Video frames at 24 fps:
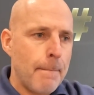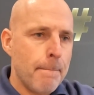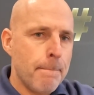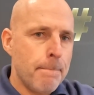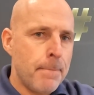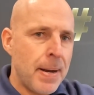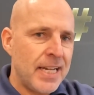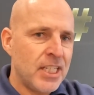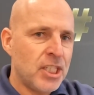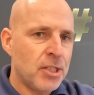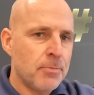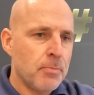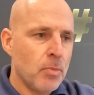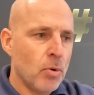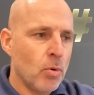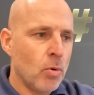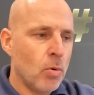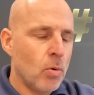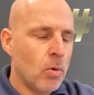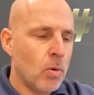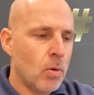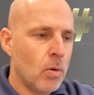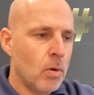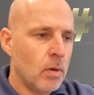
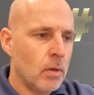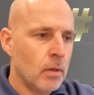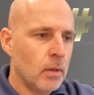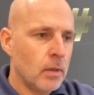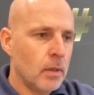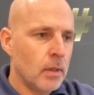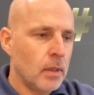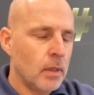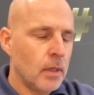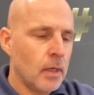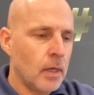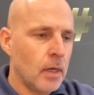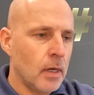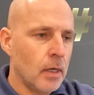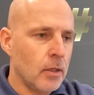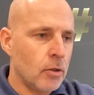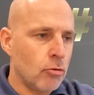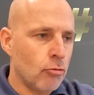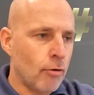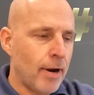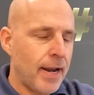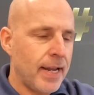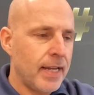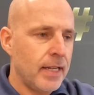Badgemore.
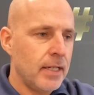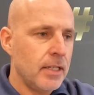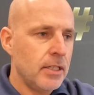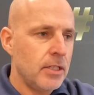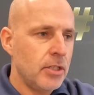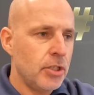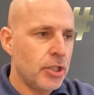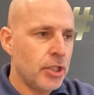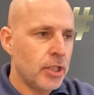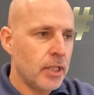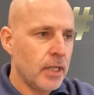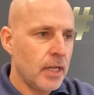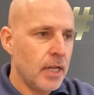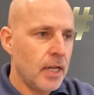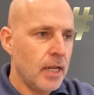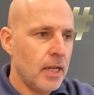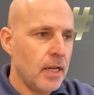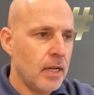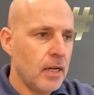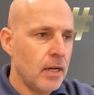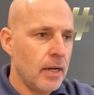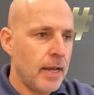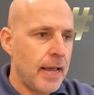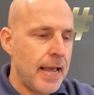Grange
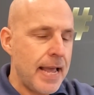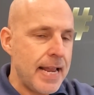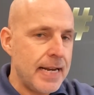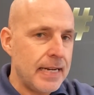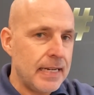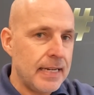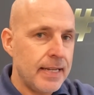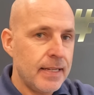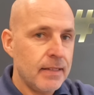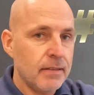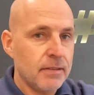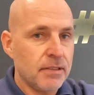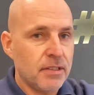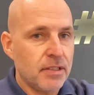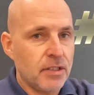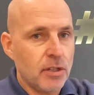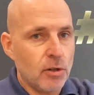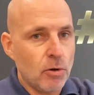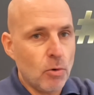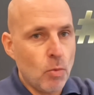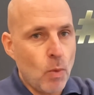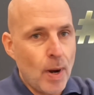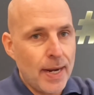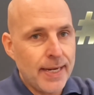in Henley,
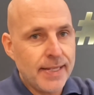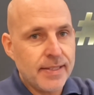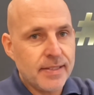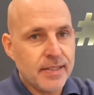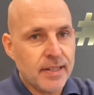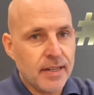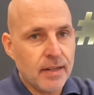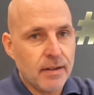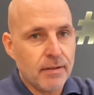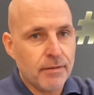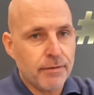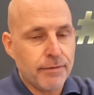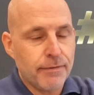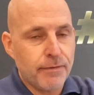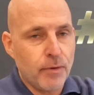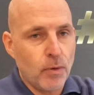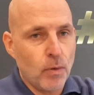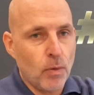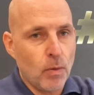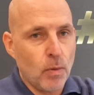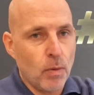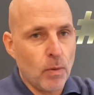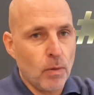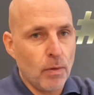still waiting
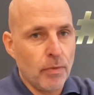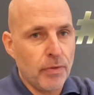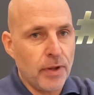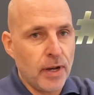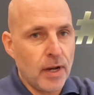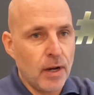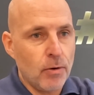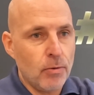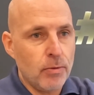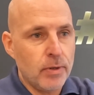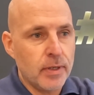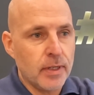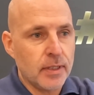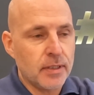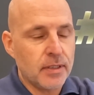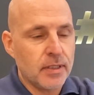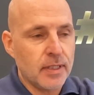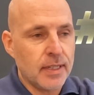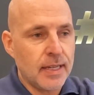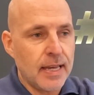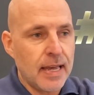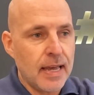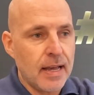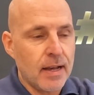for the owner to
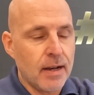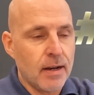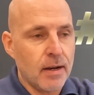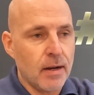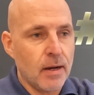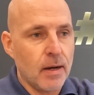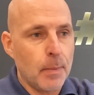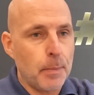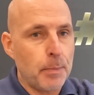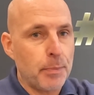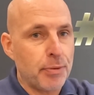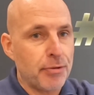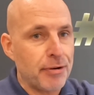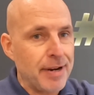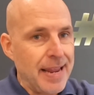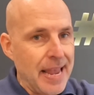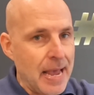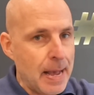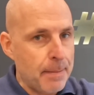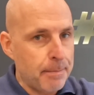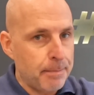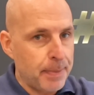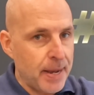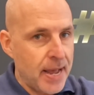get her
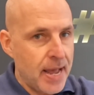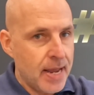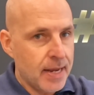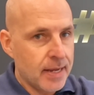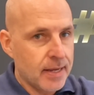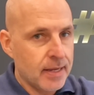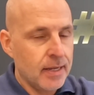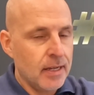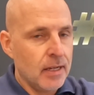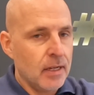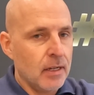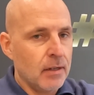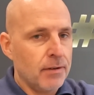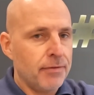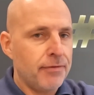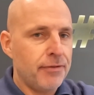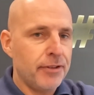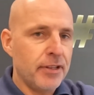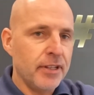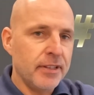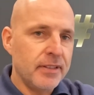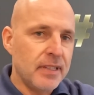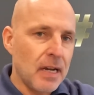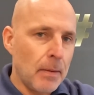pre-app back
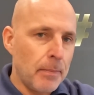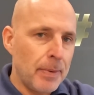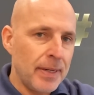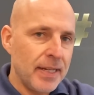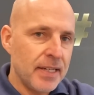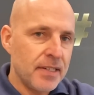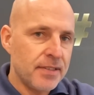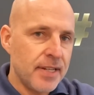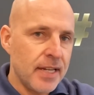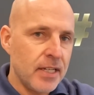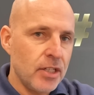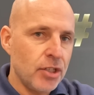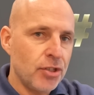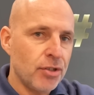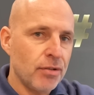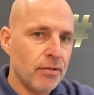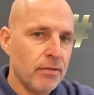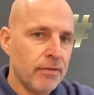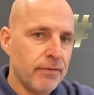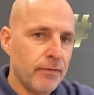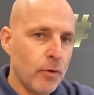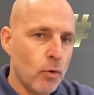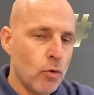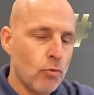for the double extension
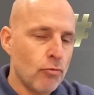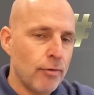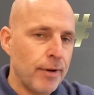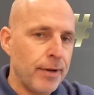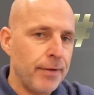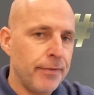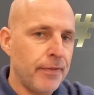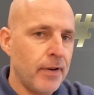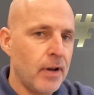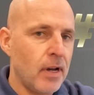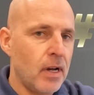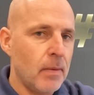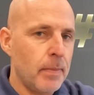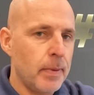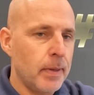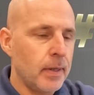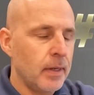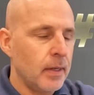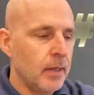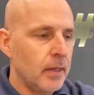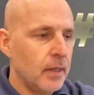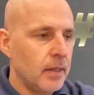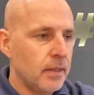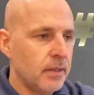full
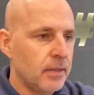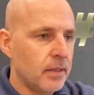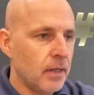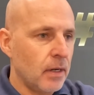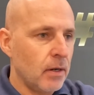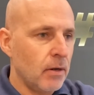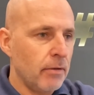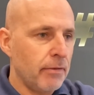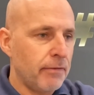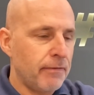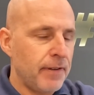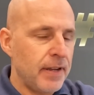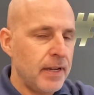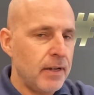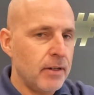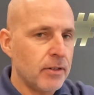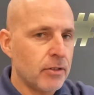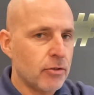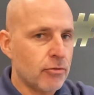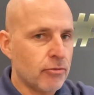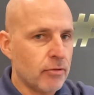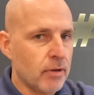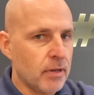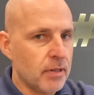refurb. So
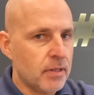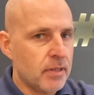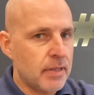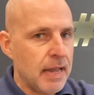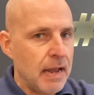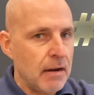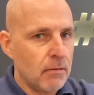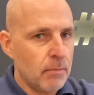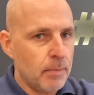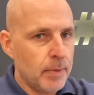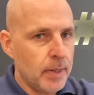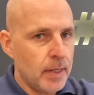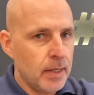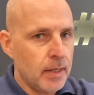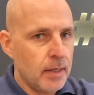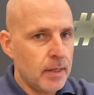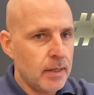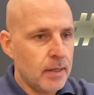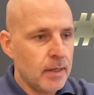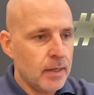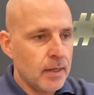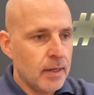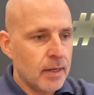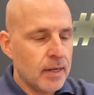fingers crossed that will
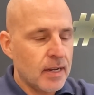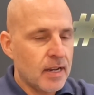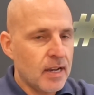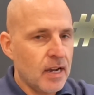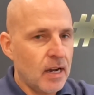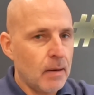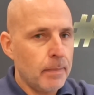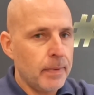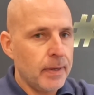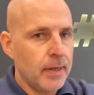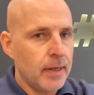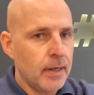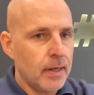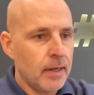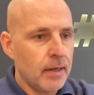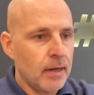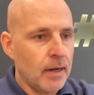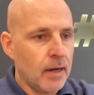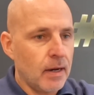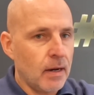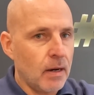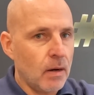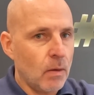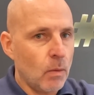be coming
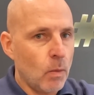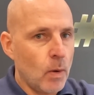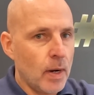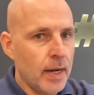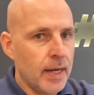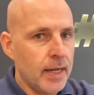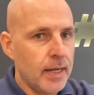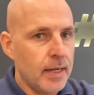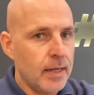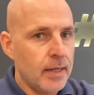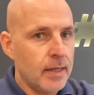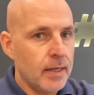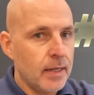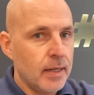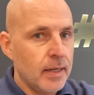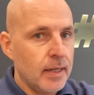our way